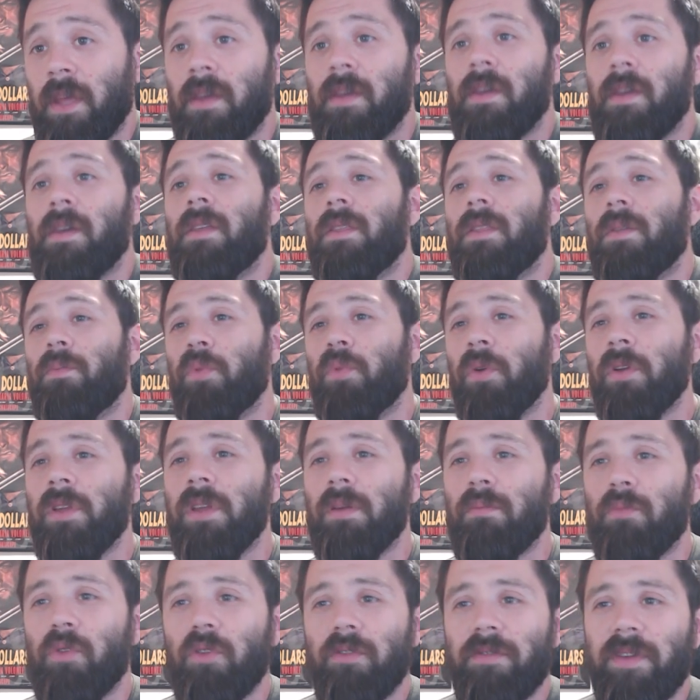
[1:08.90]
The brilliant
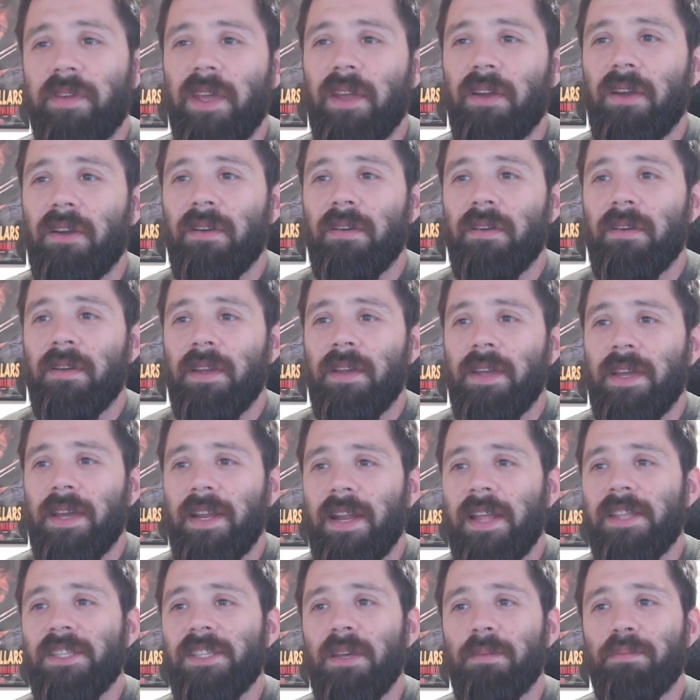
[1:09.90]
move here, it
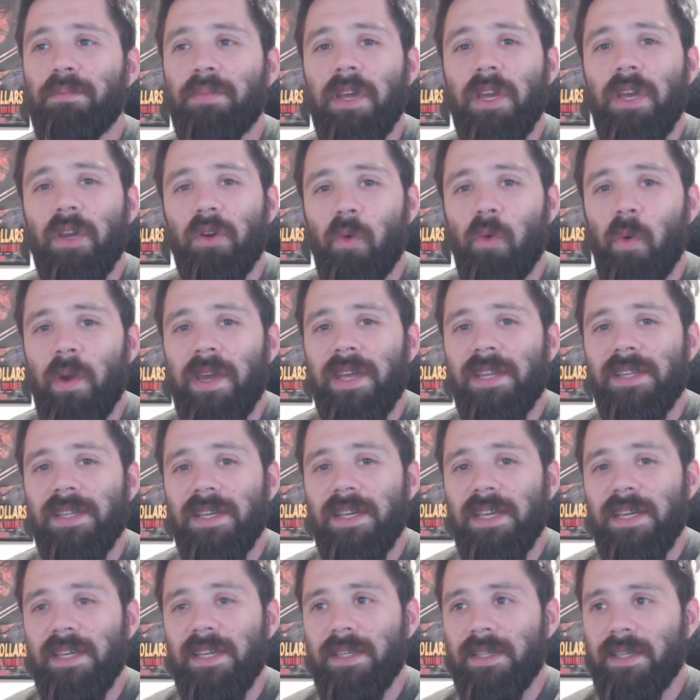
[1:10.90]
ends up being queen to
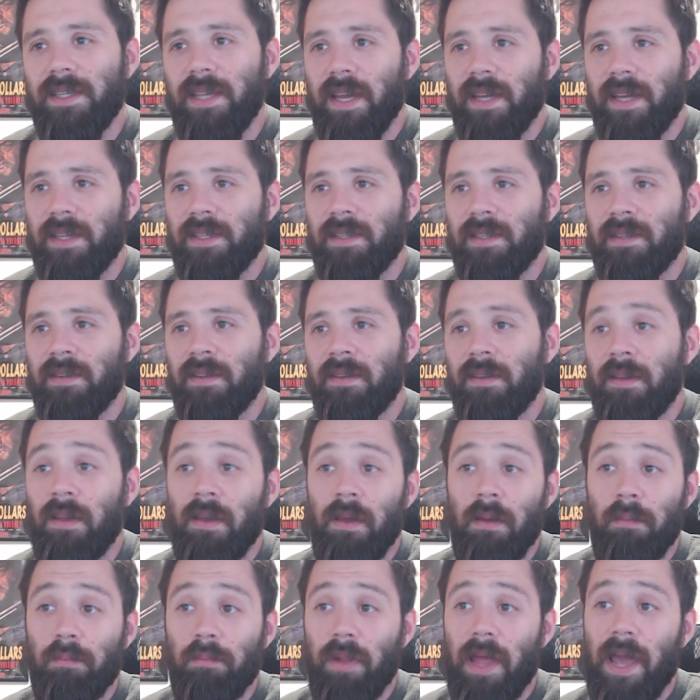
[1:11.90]
e6.
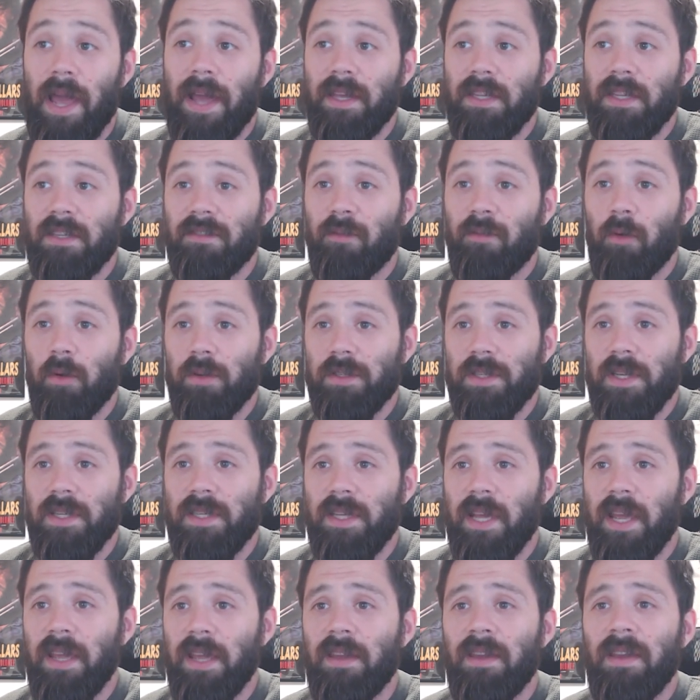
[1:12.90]
Black is forced to
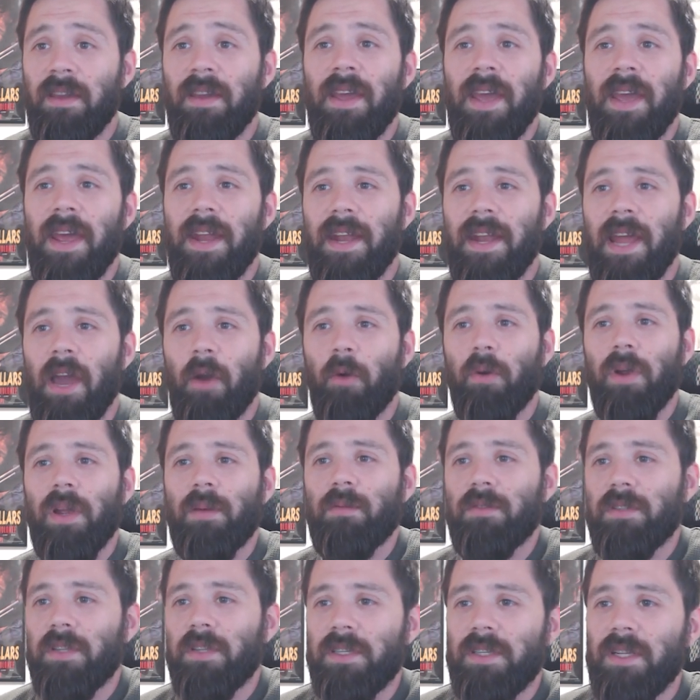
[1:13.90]
take, and now we're able
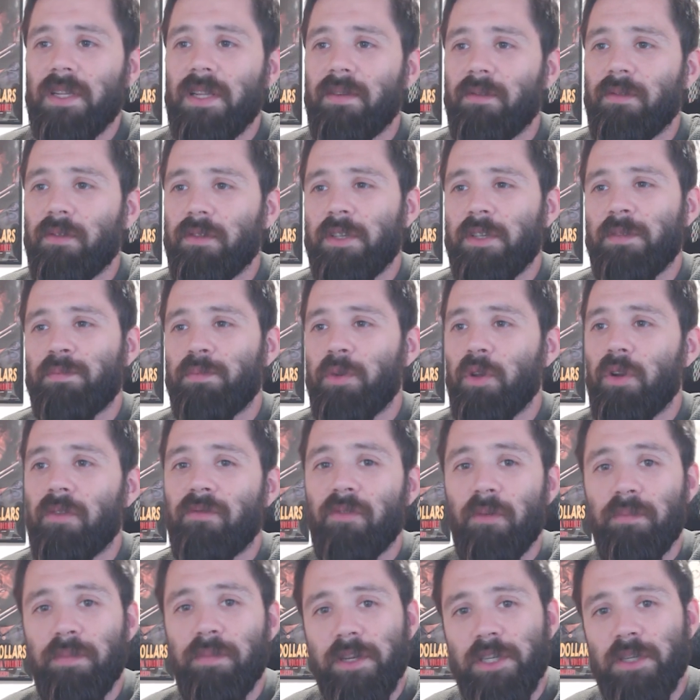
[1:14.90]
to deliver this beautiful
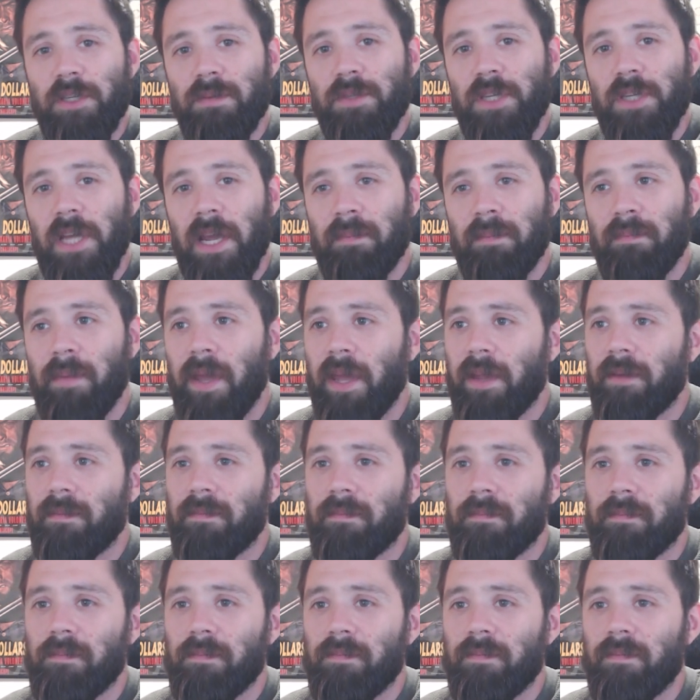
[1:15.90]
bishop checkmate.
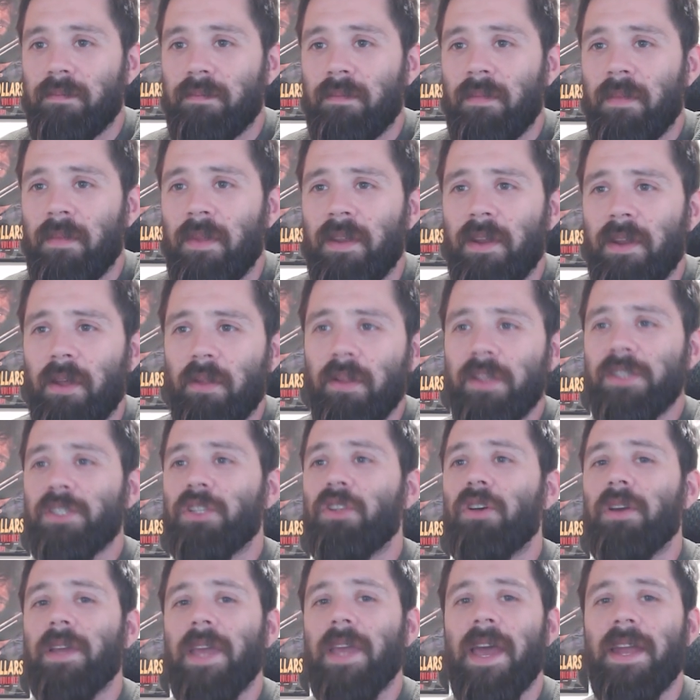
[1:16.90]
Now let's
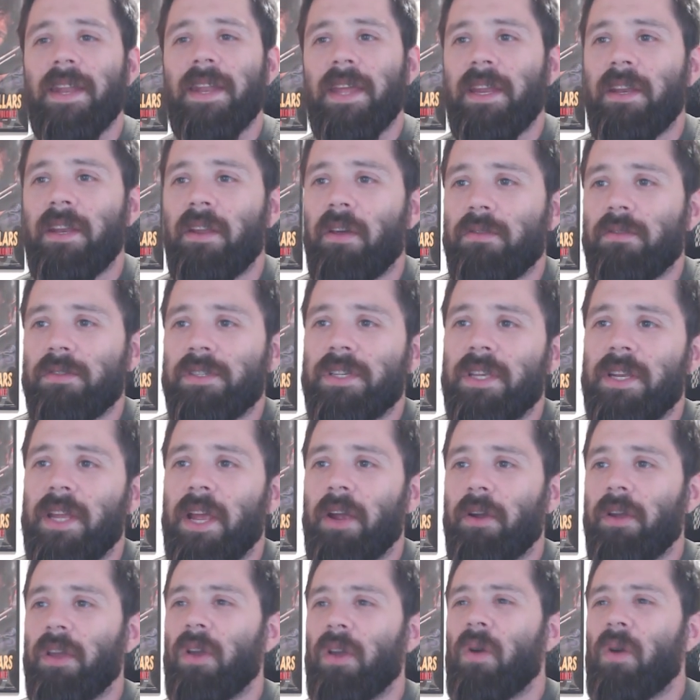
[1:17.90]
look at another scenario.